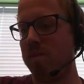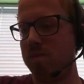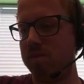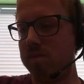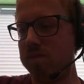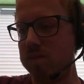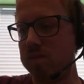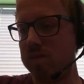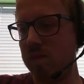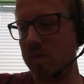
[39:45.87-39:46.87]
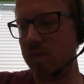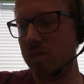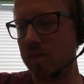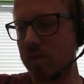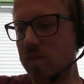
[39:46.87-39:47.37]
in the
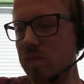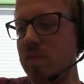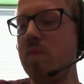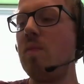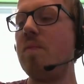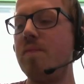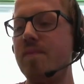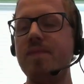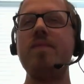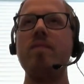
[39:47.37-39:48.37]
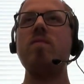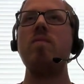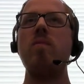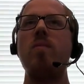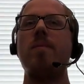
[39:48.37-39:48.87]
WeedPedia,
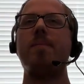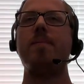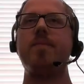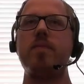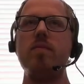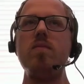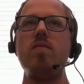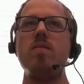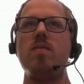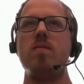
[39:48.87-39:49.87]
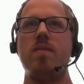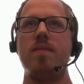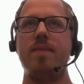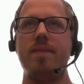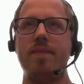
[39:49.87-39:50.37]
and Sarah Morin's talk
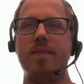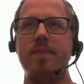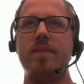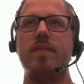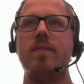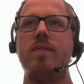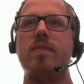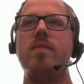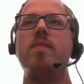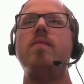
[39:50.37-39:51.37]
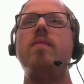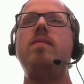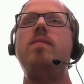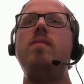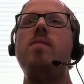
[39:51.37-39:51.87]
tomorrow will go
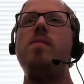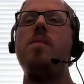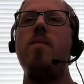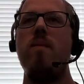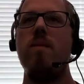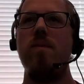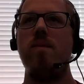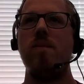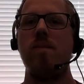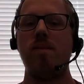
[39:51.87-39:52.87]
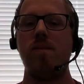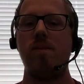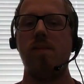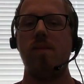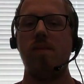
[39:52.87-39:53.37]
through the list of
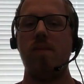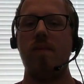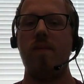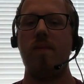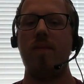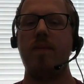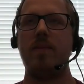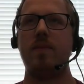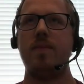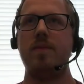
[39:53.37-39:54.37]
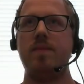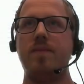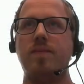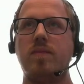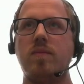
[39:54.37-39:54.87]
there are a number of
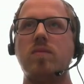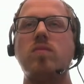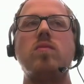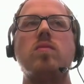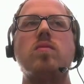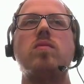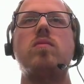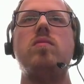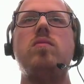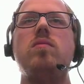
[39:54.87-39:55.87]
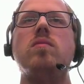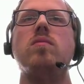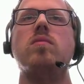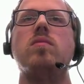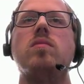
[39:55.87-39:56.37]
published genomes that are
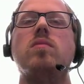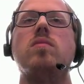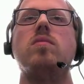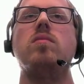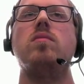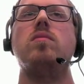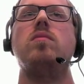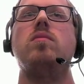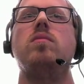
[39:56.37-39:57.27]
out there now that are good enough